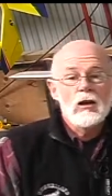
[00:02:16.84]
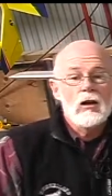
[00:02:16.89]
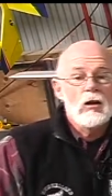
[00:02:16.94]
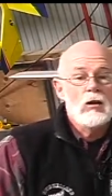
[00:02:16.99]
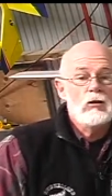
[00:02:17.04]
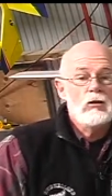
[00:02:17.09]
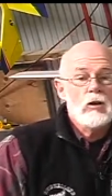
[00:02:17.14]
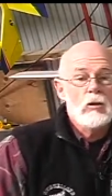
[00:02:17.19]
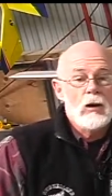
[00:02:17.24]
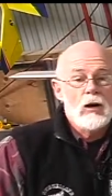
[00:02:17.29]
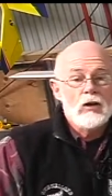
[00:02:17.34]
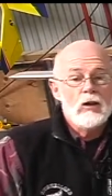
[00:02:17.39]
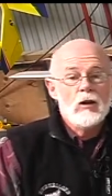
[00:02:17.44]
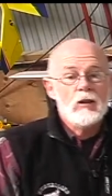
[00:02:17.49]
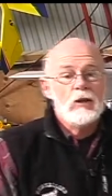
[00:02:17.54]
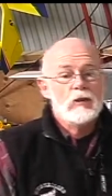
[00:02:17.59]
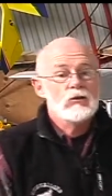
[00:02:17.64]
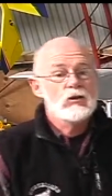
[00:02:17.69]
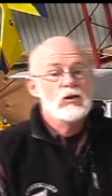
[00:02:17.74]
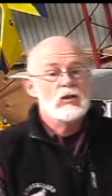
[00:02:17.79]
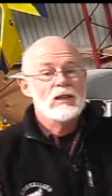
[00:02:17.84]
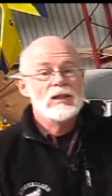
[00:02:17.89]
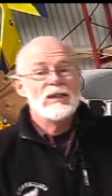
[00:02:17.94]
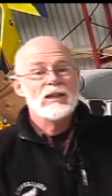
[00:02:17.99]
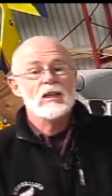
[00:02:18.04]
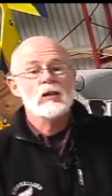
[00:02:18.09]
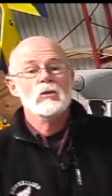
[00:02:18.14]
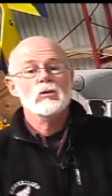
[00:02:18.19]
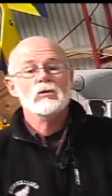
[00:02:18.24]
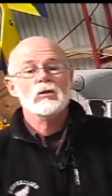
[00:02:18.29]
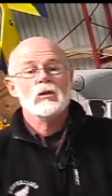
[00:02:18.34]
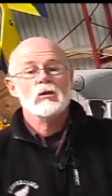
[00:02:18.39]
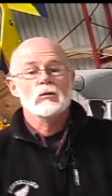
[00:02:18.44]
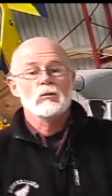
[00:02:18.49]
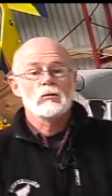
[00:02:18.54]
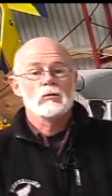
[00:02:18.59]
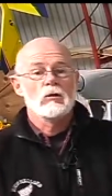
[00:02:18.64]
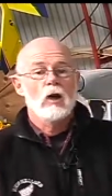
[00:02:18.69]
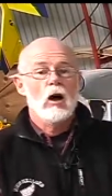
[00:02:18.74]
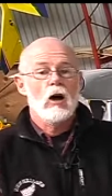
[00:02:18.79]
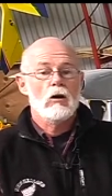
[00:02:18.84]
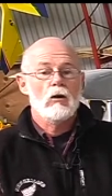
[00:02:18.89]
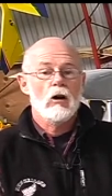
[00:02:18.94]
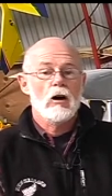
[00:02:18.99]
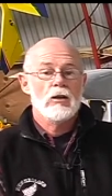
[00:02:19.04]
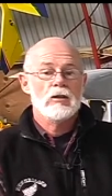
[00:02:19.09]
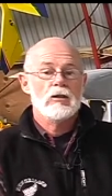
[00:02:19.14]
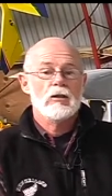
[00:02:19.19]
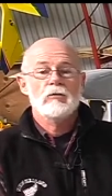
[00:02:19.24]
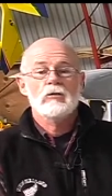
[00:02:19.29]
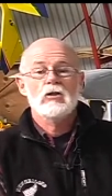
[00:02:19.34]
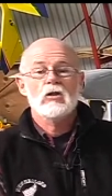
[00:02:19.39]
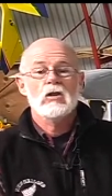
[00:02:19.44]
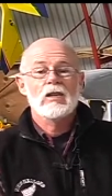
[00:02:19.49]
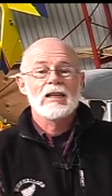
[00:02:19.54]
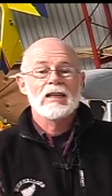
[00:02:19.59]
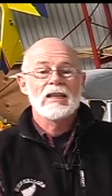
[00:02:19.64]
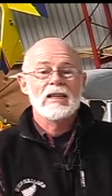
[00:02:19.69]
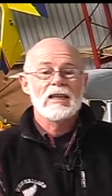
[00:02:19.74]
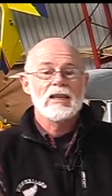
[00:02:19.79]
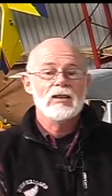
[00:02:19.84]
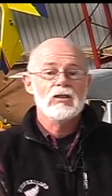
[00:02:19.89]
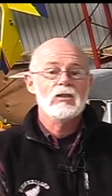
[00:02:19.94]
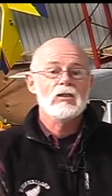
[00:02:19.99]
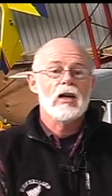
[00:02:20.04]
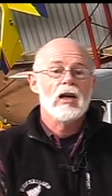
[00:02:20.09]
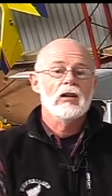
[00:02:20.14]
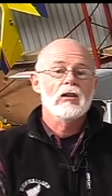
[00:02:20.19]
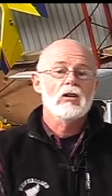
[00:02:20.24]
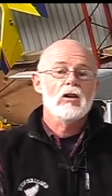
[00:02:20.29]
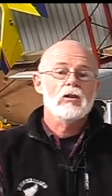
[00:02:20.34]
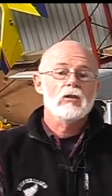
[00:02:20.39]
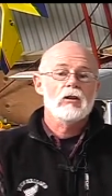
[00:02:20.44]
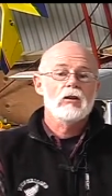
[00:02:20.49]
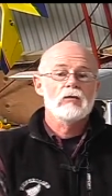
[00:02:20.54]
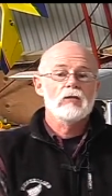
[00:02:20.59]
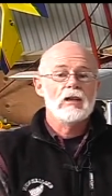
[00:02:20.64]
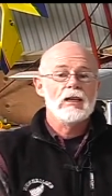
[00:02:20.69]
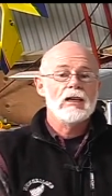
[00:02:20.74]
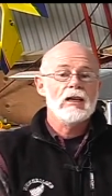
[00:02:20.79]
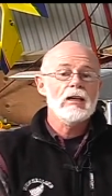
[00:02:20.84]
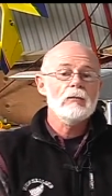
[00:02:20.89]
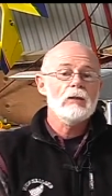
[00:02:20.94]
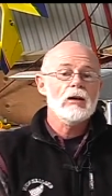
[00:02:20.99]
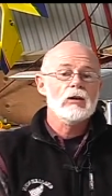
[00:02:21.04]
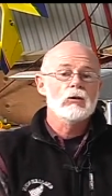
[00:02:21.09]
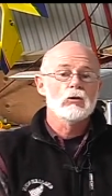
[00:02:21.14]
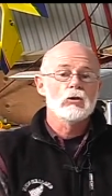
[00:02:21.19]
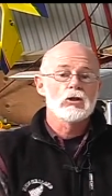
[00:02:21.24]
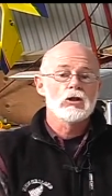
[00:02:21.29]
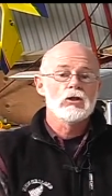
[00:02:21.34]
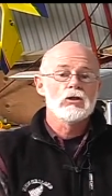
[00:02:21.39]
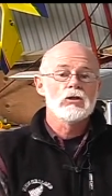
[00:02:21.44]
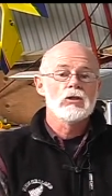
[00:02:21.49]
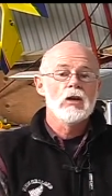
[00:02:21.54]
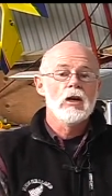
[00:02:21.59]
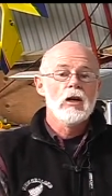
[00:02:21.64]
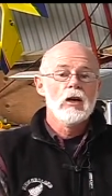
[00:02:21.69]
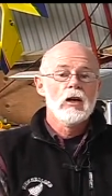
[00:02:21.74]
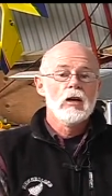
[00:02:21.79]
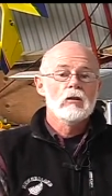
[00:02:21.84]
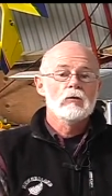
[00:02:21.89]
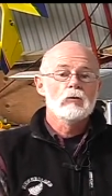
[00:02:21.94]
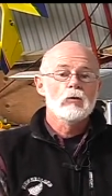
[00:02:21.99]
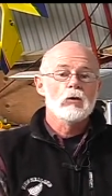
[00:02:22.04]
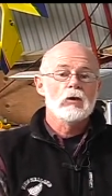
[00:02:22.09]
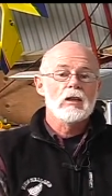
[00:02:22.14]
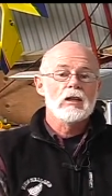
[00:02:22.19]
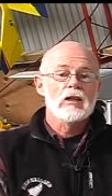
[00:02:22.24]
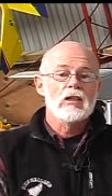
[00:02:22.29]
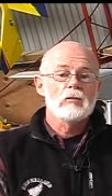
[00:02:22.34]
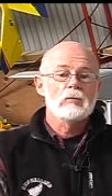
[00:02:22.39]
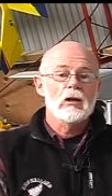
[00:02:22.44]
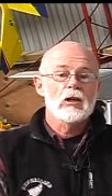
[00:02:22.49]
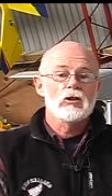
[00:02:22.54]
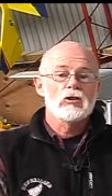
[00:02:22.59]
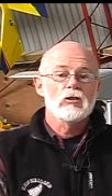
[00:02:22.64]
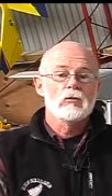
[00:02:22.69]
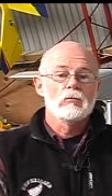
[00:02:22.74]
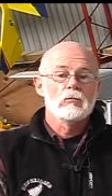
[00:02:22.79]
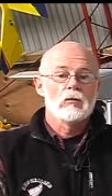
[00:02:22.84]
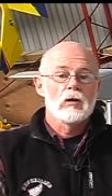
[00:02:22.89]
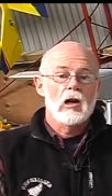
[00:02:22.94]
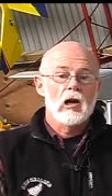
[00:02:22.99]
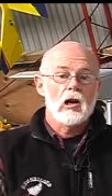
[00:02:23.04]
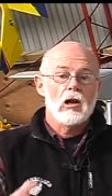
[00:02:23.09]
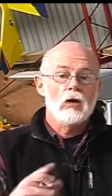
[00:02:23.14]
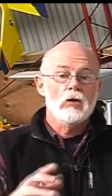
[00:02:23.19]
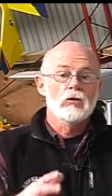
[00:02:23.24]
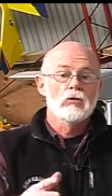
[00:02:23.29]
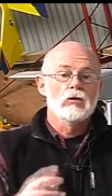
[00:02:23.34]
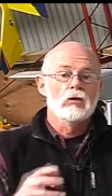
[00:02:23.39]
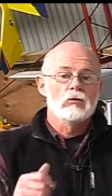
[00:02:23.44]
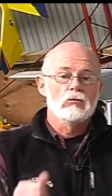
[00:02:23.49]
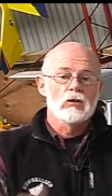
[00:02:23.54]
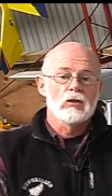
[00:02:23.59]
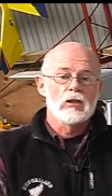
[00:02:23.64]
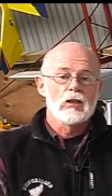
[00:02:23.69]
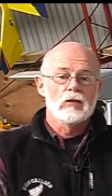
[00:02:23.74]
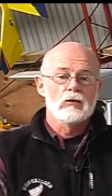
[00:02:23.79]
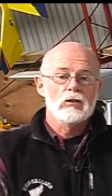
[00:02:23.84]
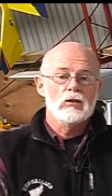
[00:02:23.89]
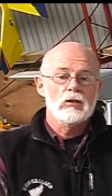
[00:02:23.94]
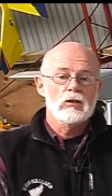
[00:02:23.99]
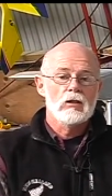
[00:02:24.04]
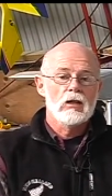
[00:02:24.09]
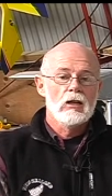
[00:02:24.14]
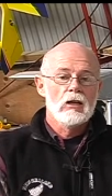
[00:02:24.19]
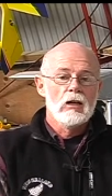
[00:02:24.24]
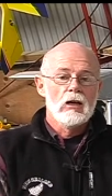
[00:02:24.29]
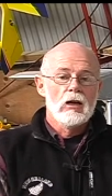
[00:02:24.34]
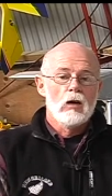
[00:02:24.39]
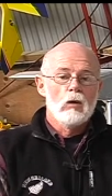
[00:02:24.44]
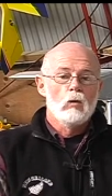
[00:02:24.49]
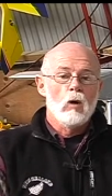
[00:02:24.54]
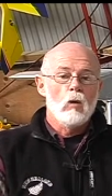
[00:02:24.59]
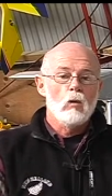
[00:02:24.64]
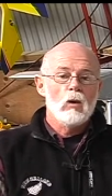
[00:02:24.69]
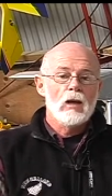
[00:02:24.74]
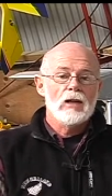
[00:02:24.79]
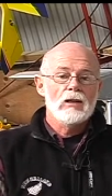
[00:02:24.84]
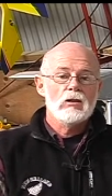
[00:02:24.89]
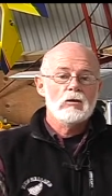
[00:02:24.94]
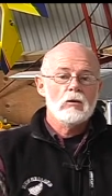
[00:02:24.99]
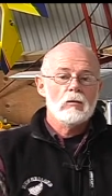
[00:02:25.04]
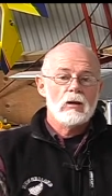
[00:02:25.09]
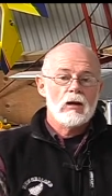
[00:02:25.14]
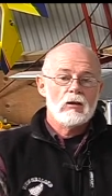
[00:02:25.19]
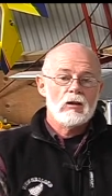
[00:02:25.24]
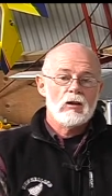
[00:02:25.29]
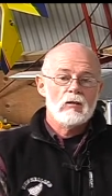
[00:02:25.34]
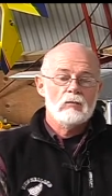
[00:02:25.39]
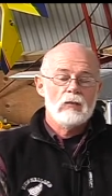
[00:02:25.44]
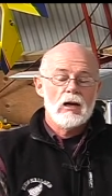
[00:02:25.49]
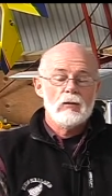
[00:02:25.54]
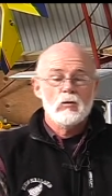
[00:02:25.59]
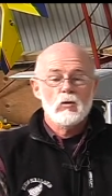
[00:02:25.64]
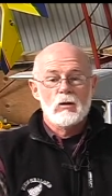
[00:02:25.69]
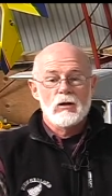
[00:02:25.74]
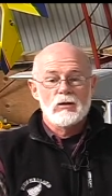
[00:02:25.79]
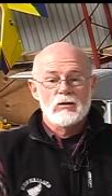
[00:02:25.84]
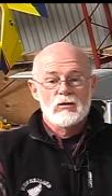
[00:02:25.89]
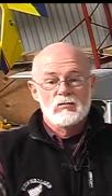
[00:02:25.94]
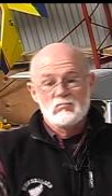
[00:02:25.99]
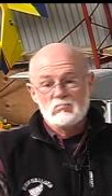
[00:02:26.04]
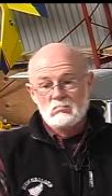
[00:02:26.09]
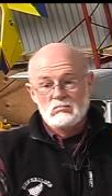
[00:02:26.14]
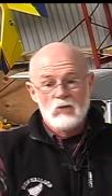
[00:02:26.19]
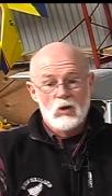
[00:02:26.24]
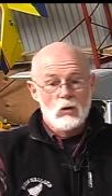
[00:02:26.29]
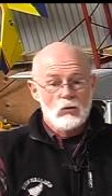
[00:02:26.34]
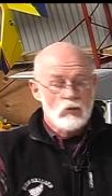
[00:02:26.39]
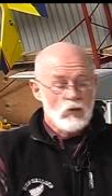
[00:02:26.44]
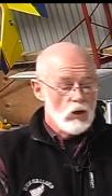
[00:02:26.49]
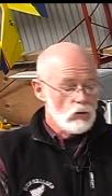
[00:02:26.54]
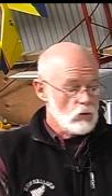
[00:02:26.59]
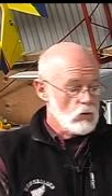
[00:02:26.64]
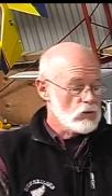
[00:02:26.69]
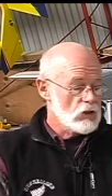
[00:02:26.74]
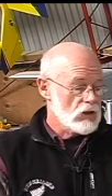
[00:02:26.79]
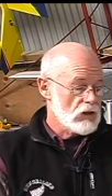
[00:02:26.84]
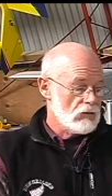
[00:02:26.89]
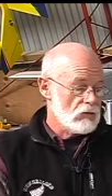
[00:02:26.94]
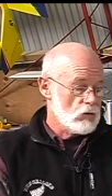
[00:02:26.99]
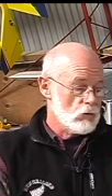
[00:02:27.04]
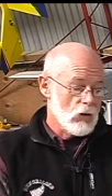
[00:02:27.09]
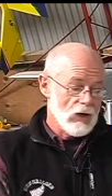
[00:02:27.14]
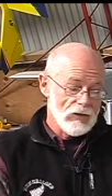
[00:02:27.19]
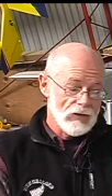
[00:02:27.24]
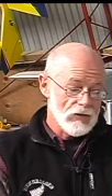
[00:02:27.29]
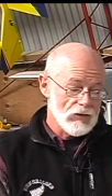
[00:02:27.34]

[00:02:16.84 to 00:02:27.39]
long term. I know they've certainly killed, or Horizon have certainly killed a lot of the eBay auctions for the Spectrum clone receivers. What will they do about the compatible ones? Don't know, we'll just have to wait and